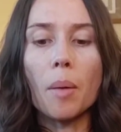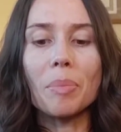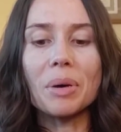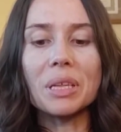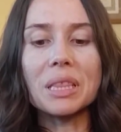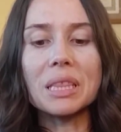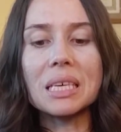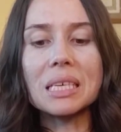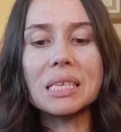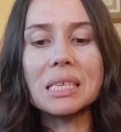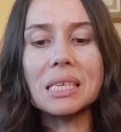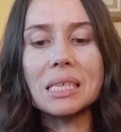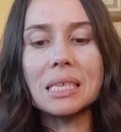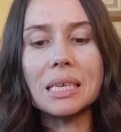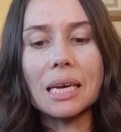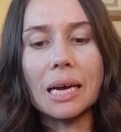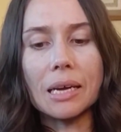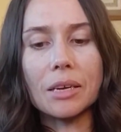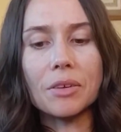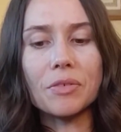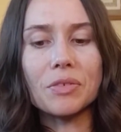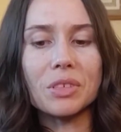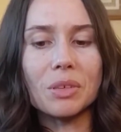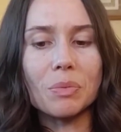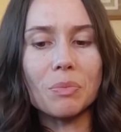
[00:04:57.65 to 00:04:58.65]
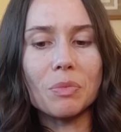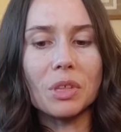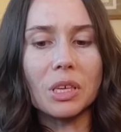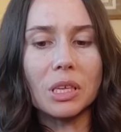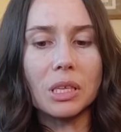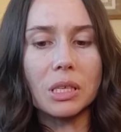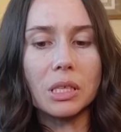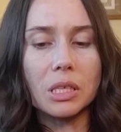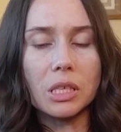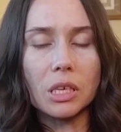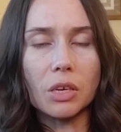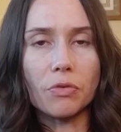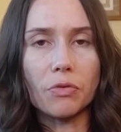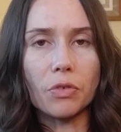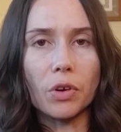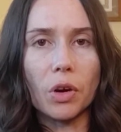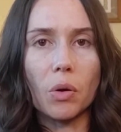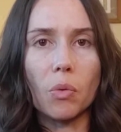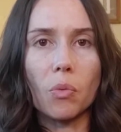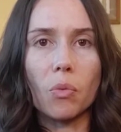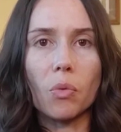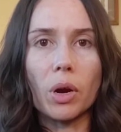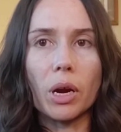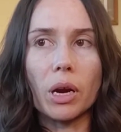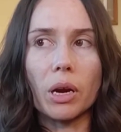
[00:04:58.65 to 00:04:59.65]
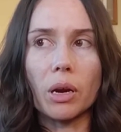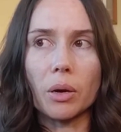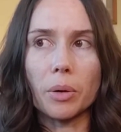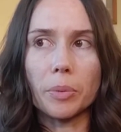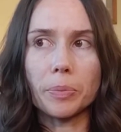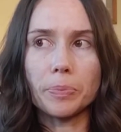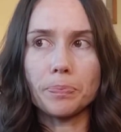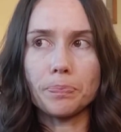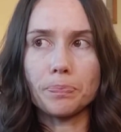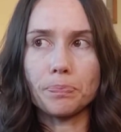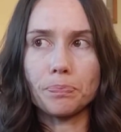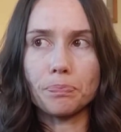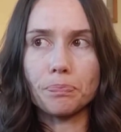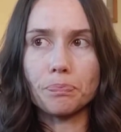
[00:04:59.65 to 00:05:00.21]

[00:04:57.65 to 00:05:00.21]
But this is kind of something different, where